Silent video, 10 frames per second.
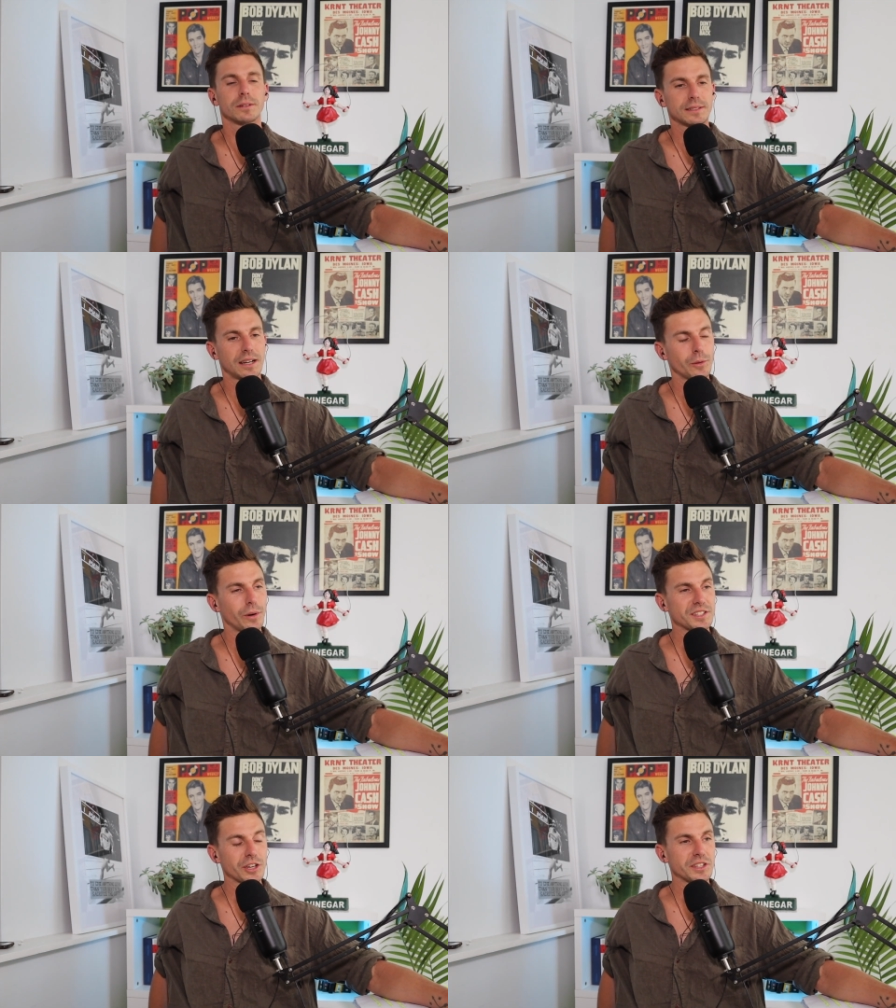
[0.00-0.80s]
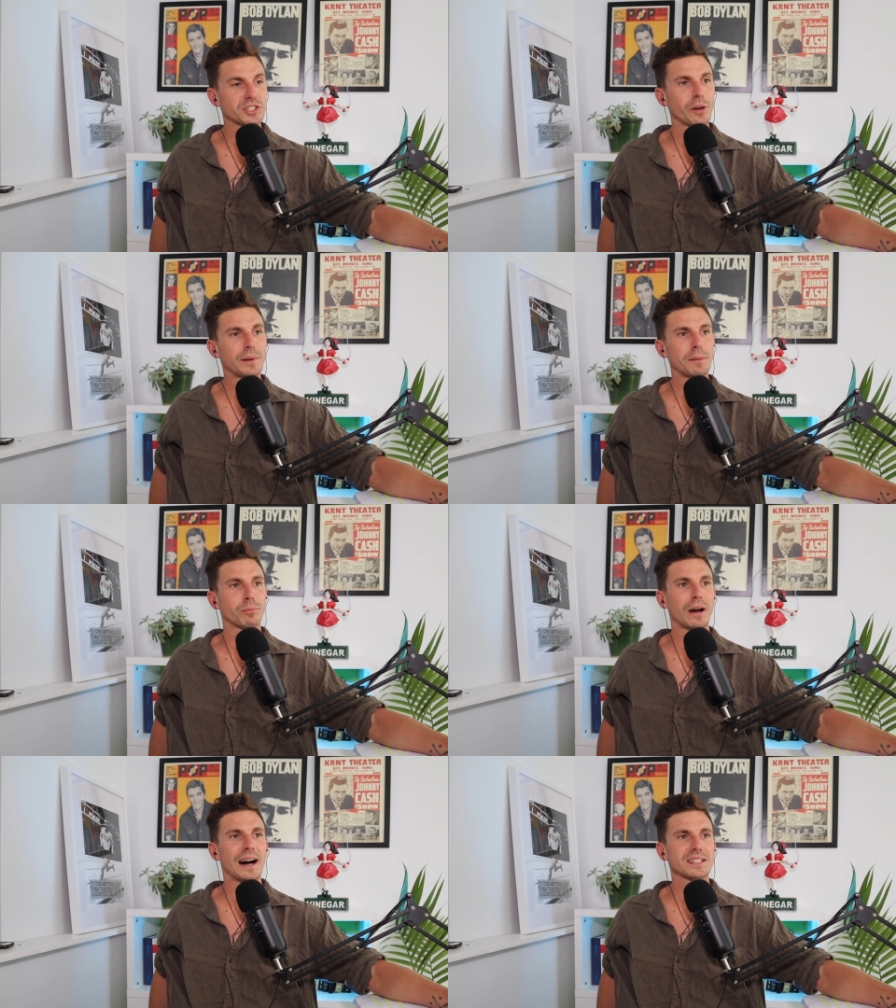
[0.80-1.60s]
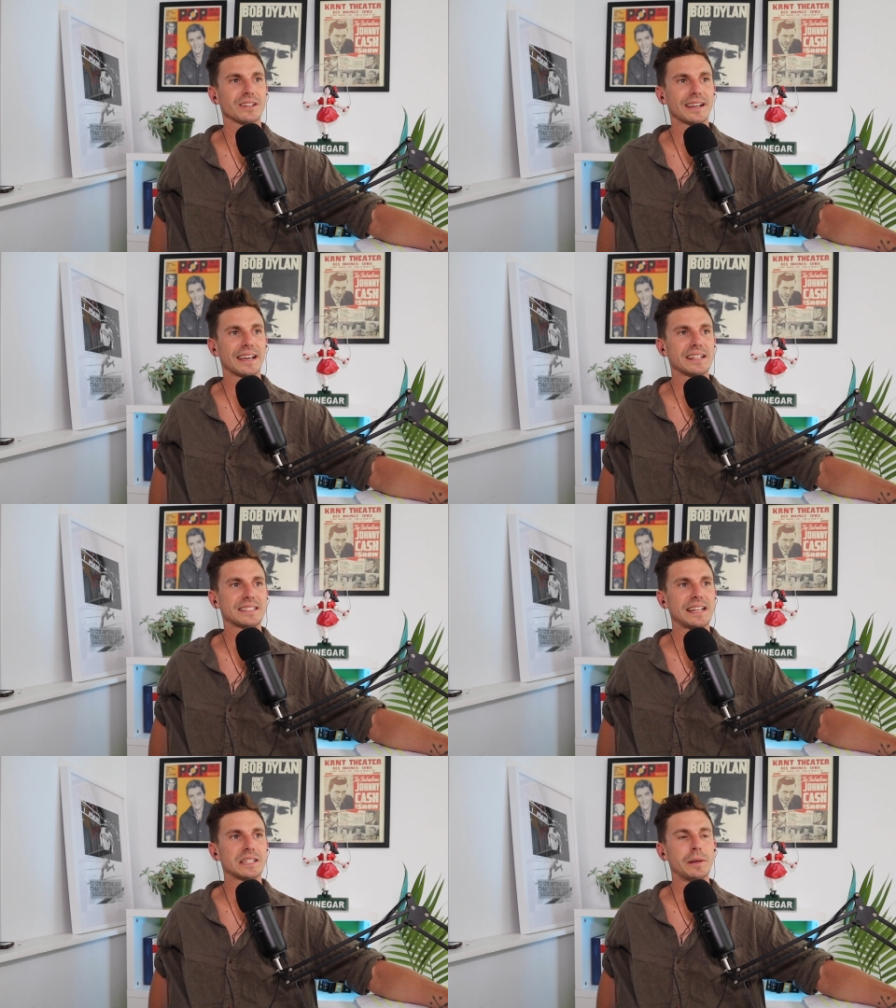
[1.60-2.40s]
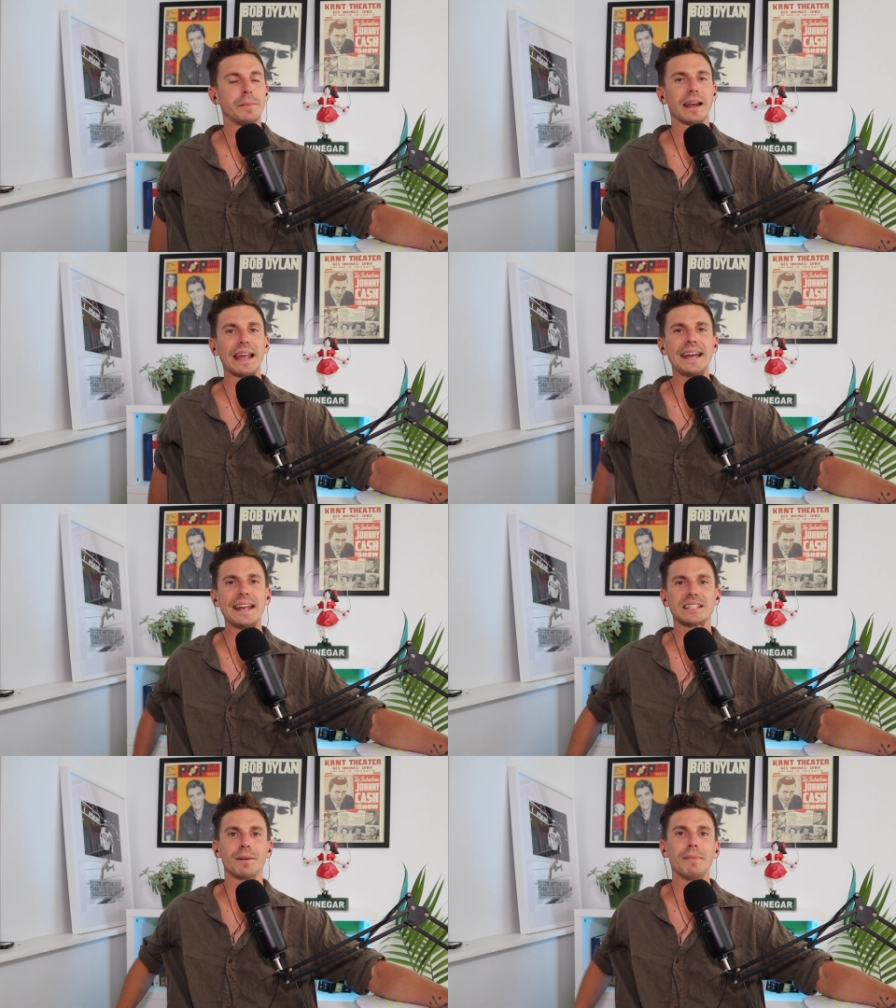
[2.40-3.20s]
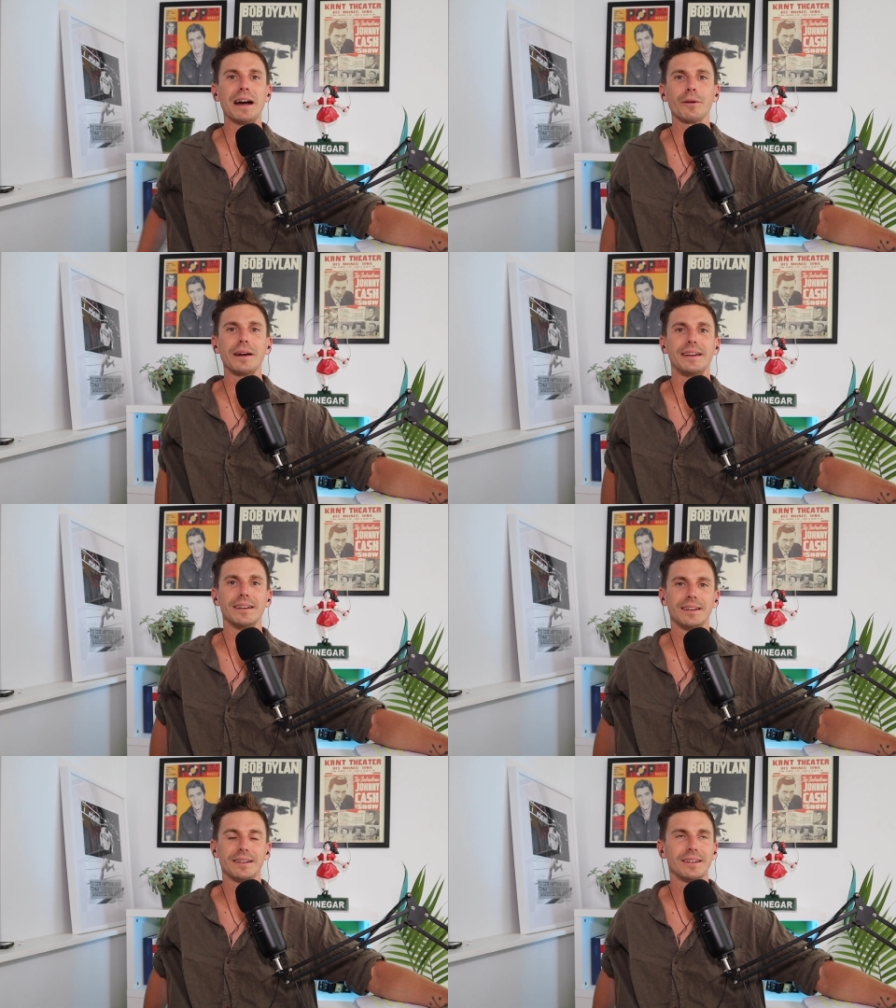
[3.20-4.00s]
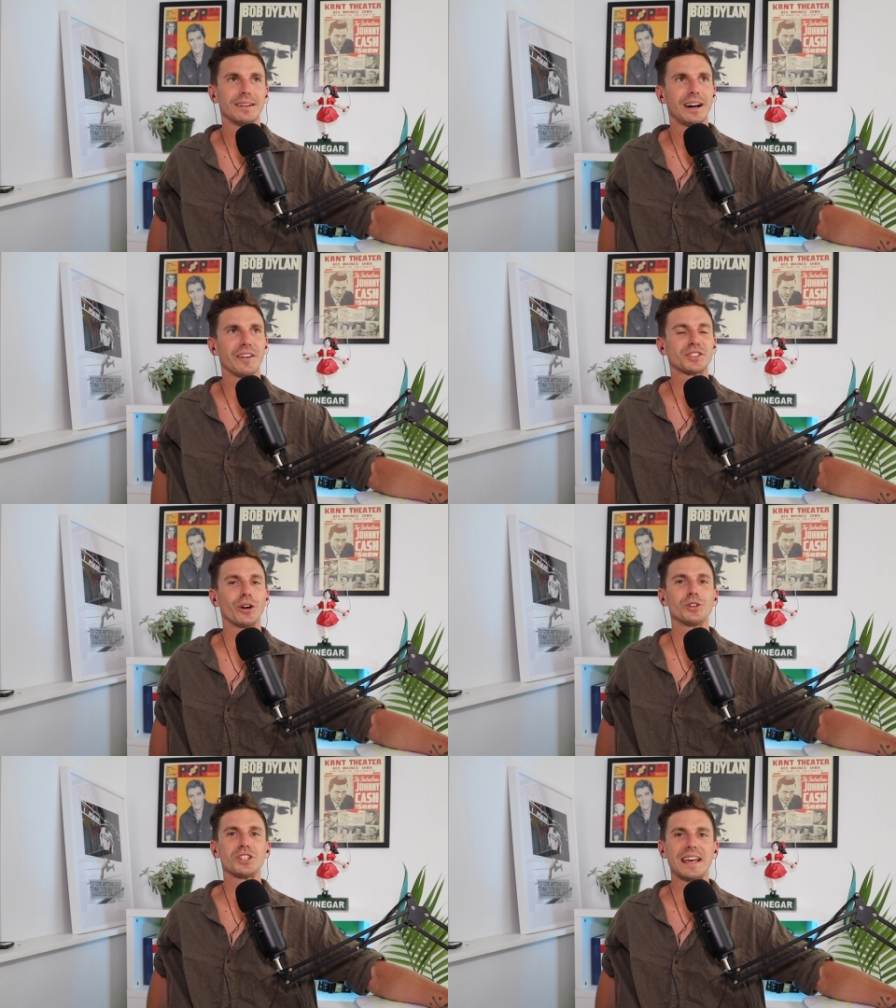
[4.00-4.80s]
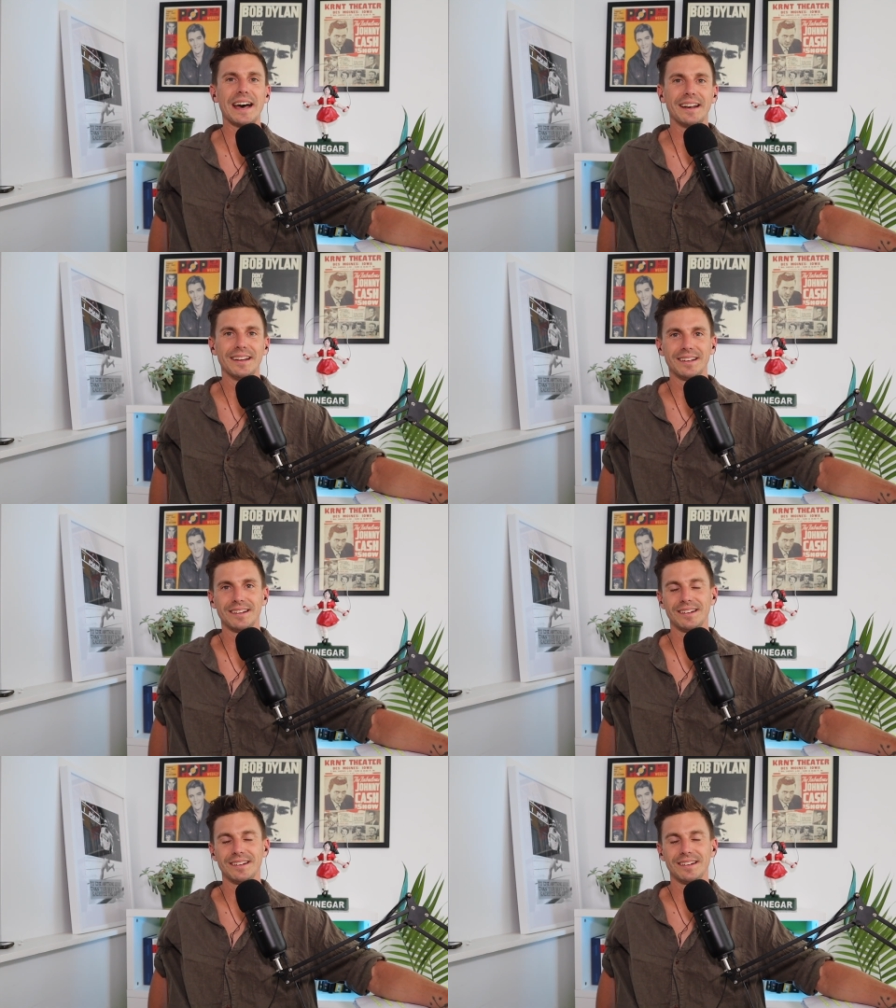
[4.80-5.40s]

Tell you what, there's only so many bras I can get sent to me, but ladies, I'm married. I've told you that.